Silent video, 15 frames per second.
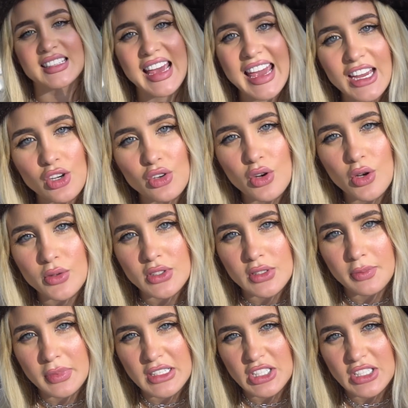Take
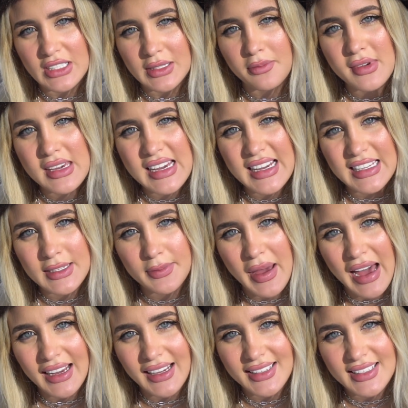notes, bitches. Mia is
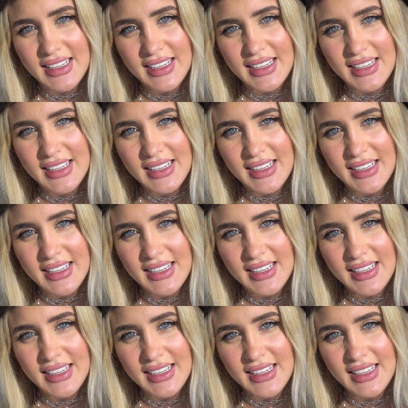back in